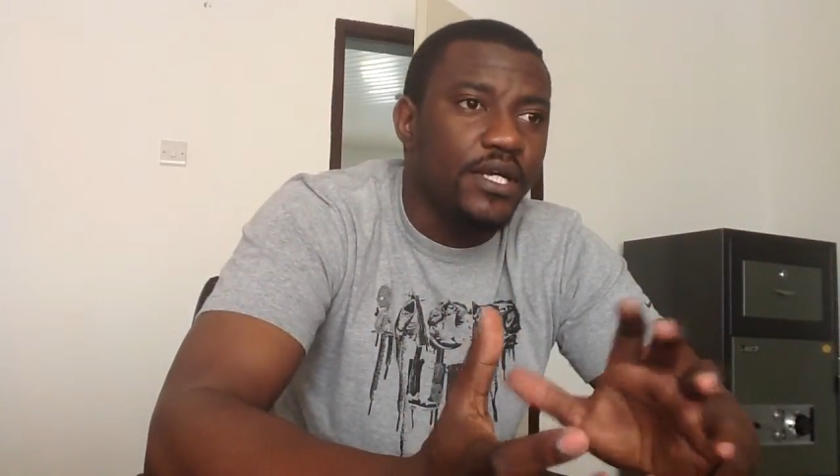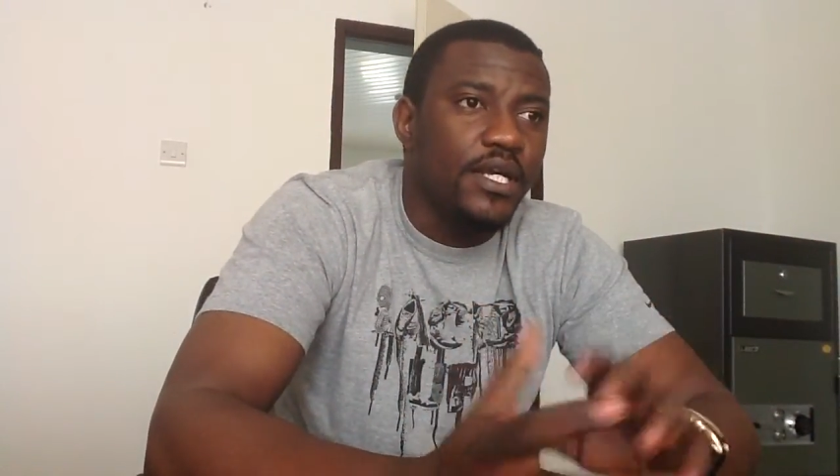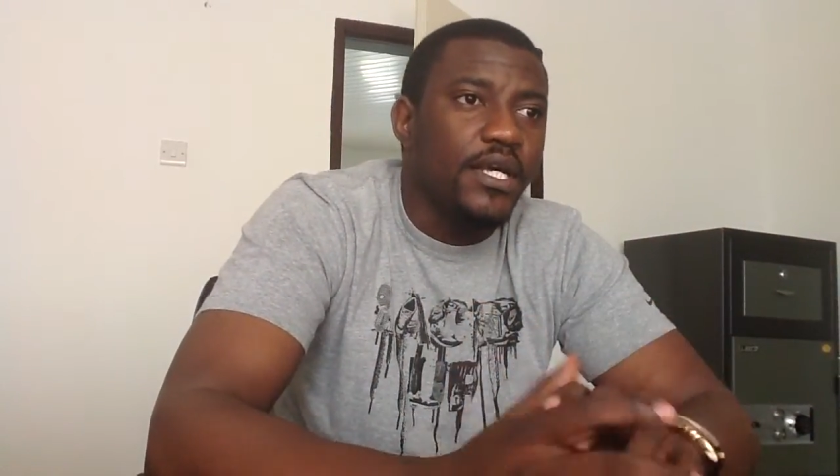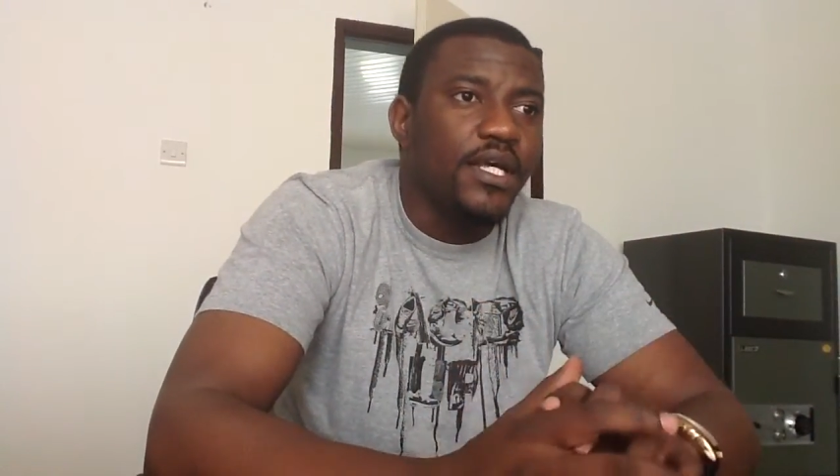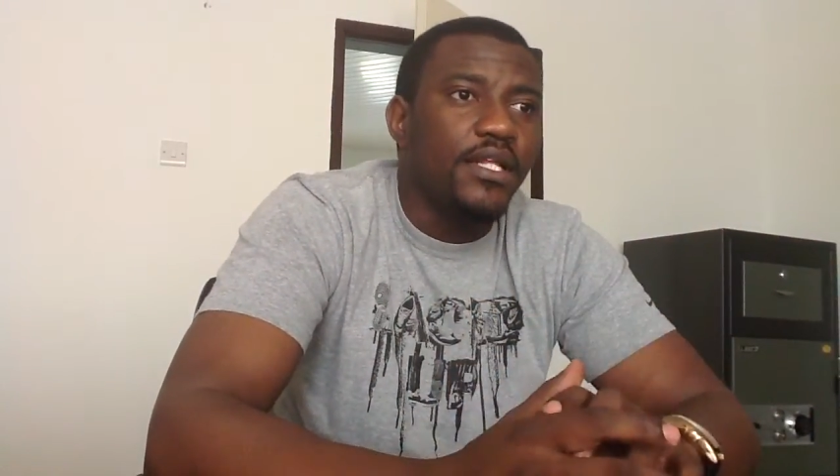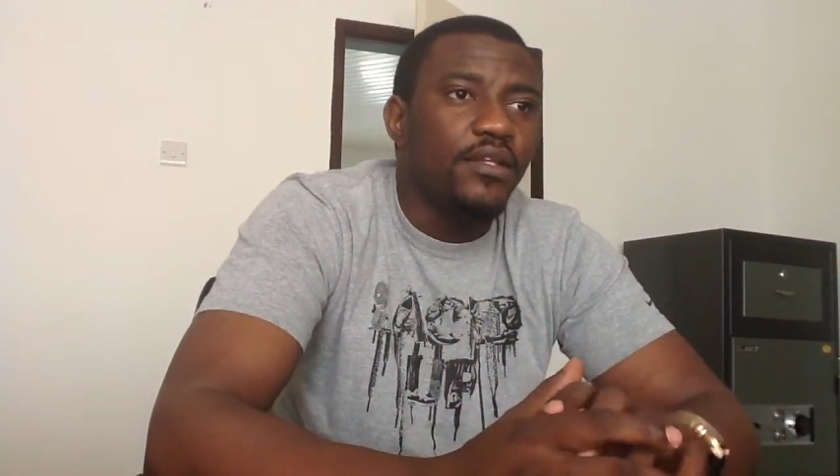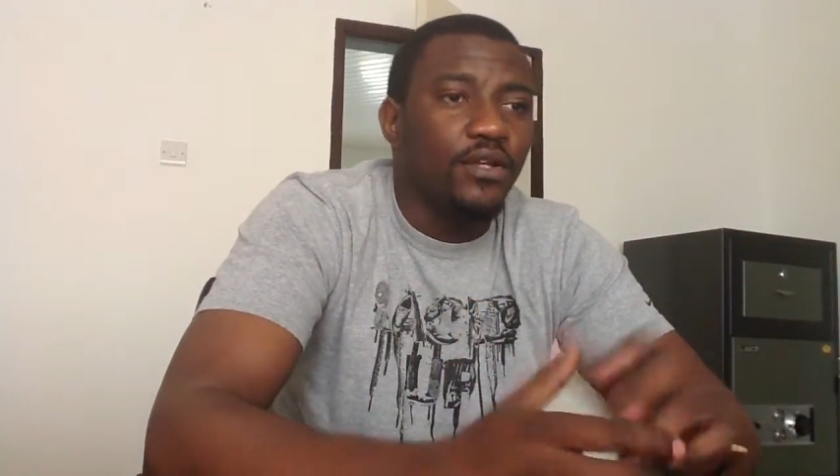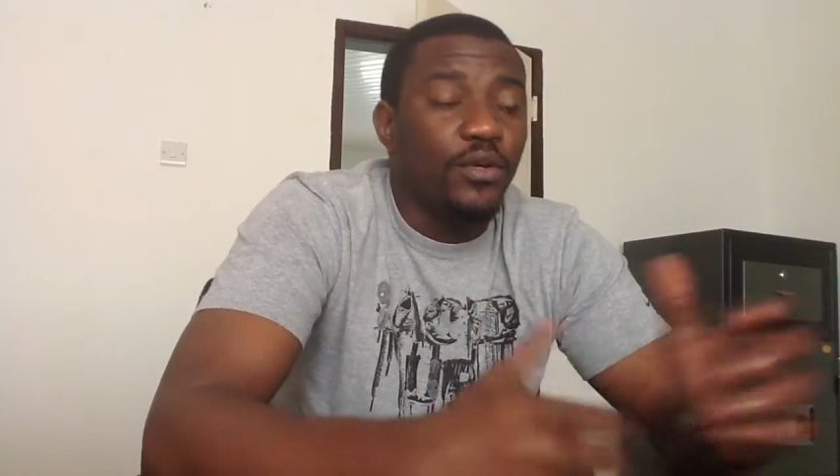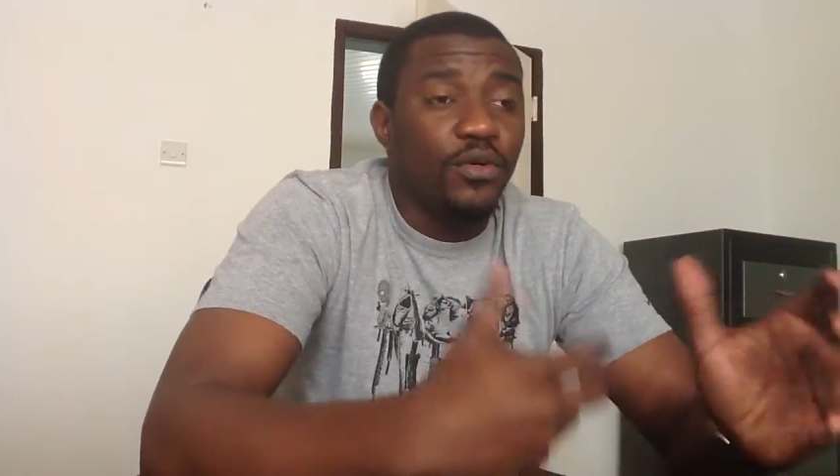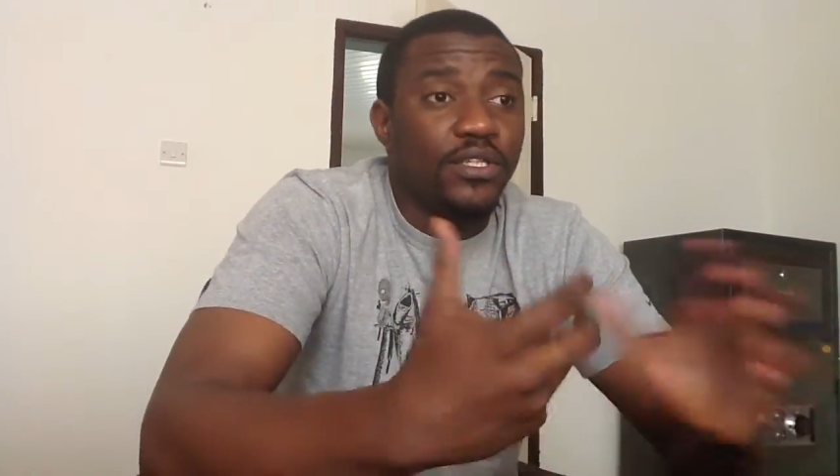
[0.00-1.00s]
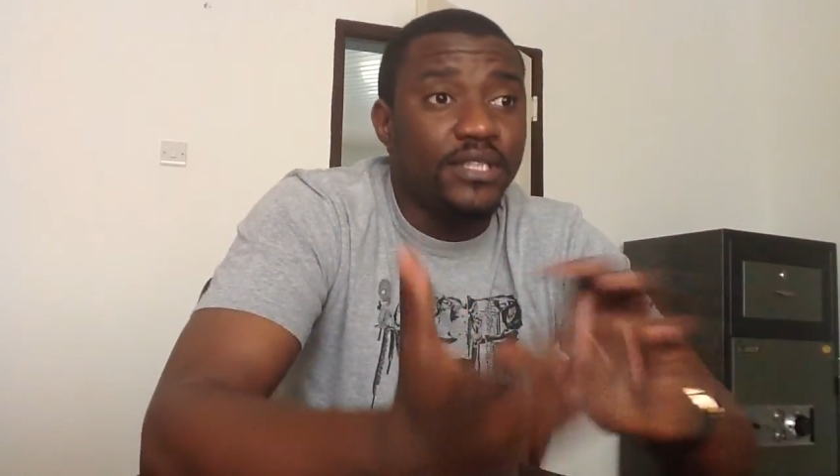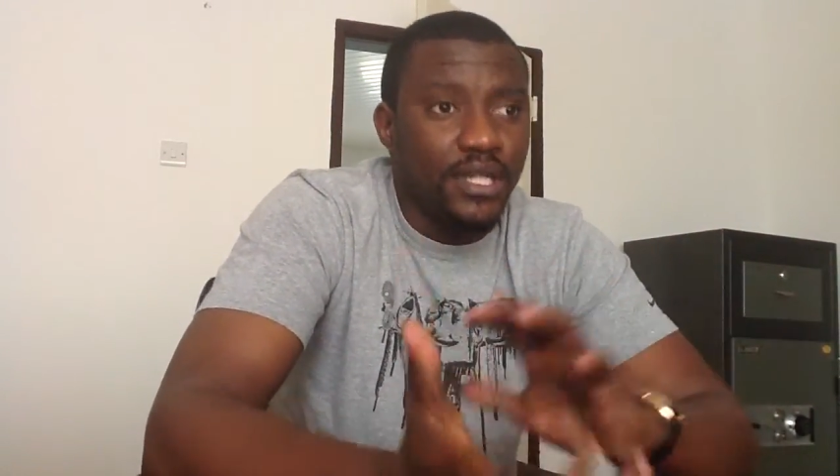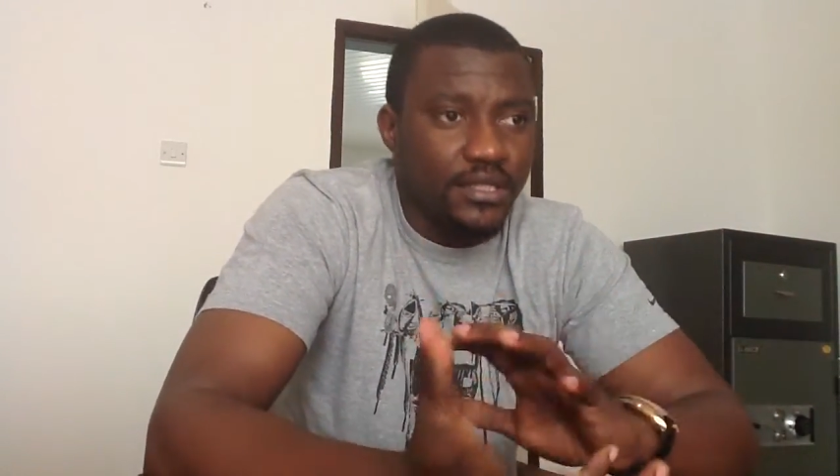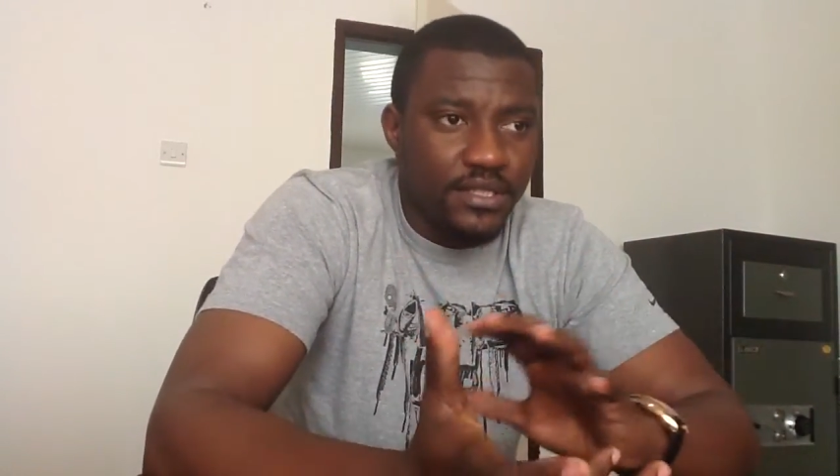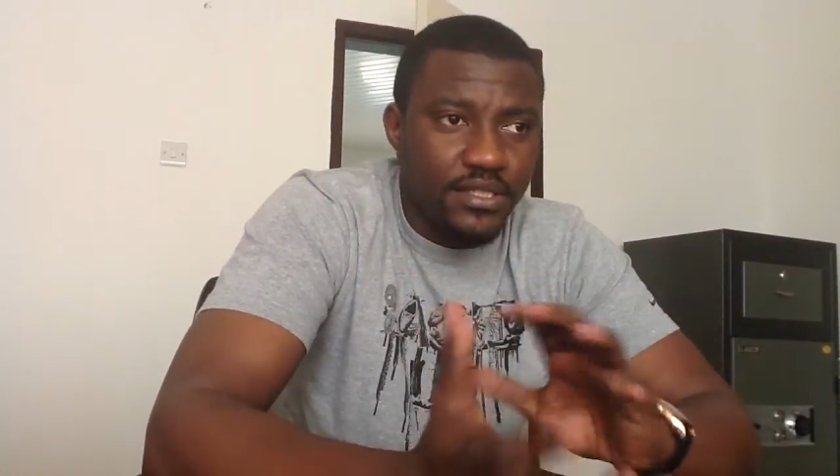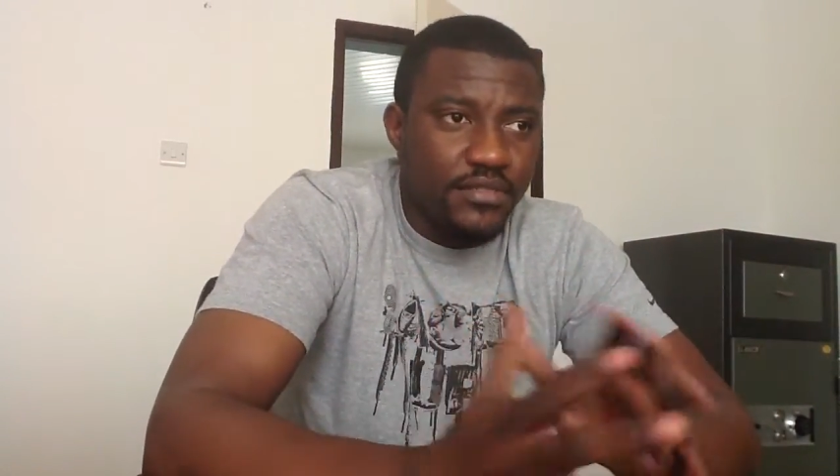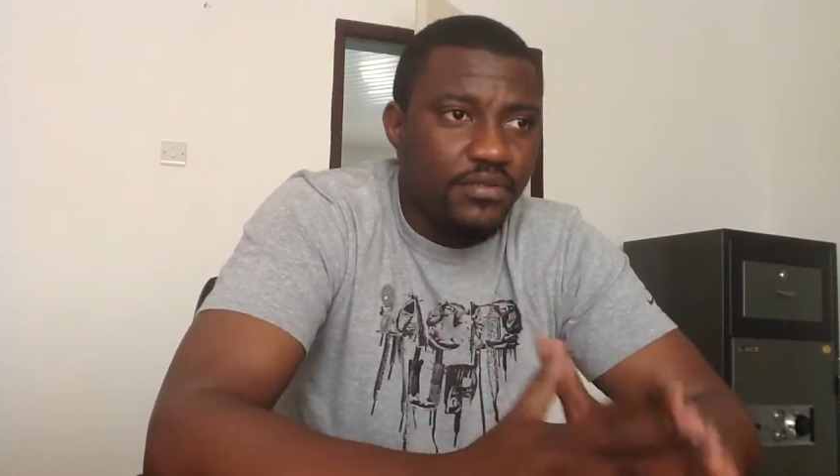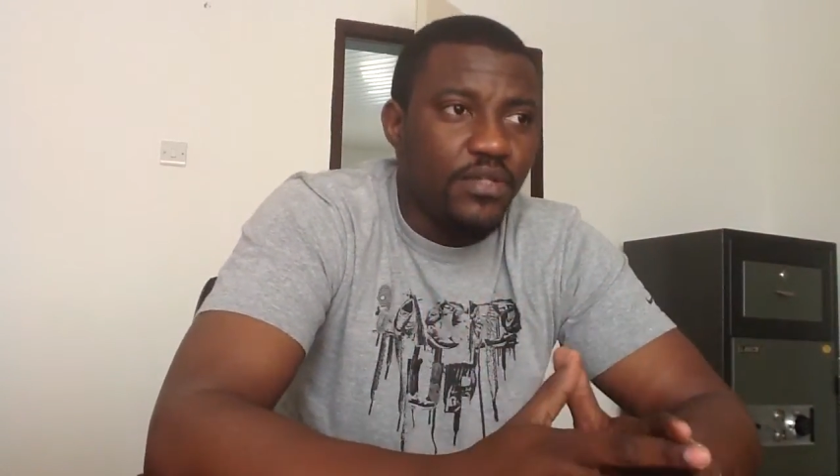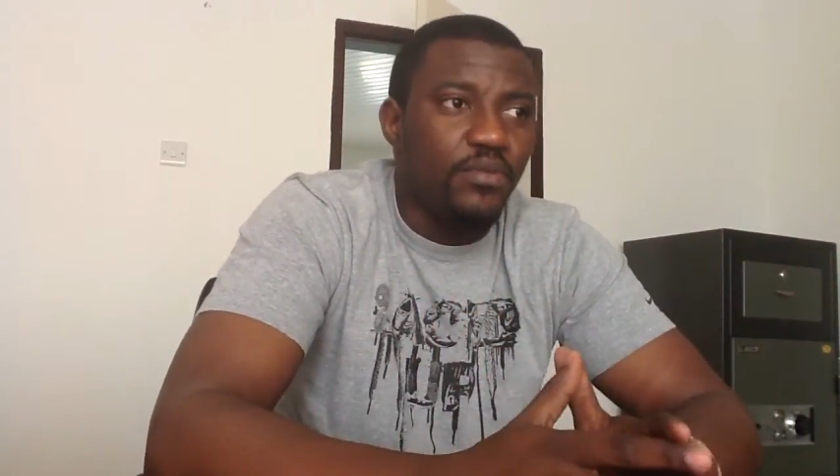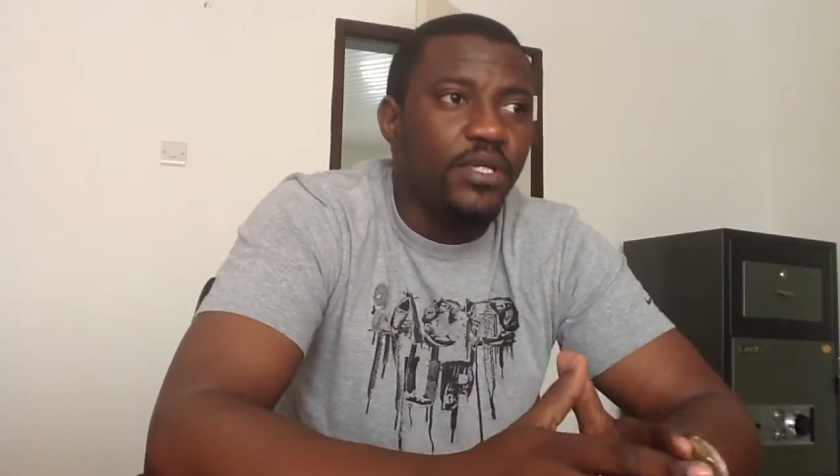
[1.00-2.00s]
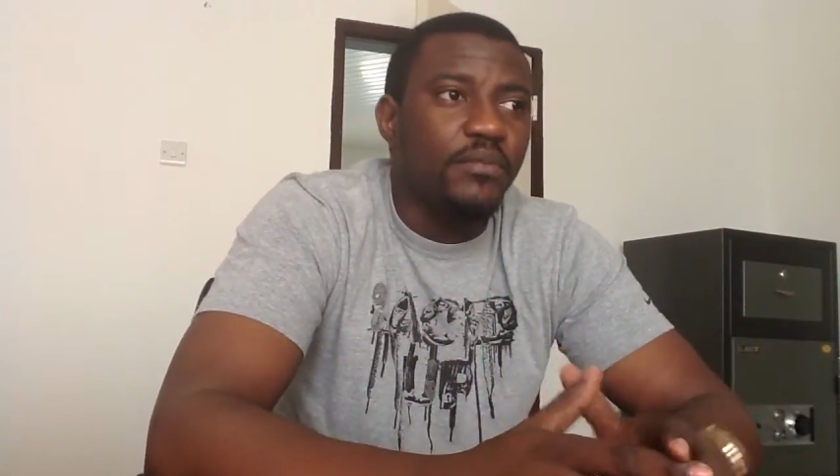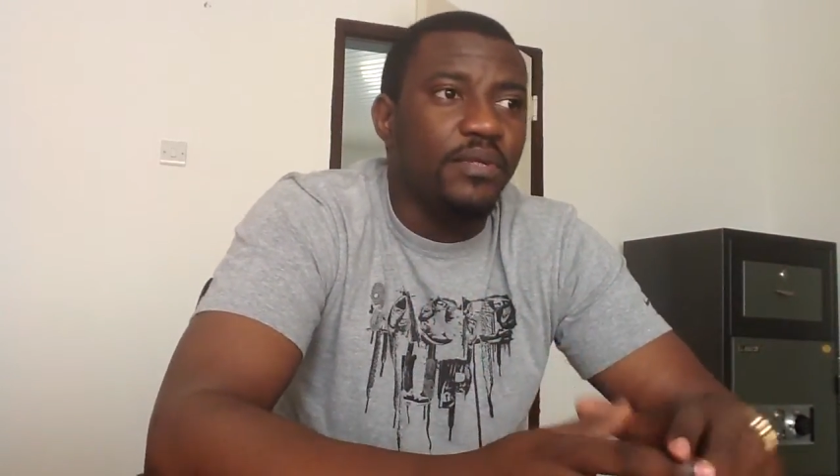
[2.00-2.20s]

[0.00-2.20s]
Mm-hmm. Or they want to tell it in a different way,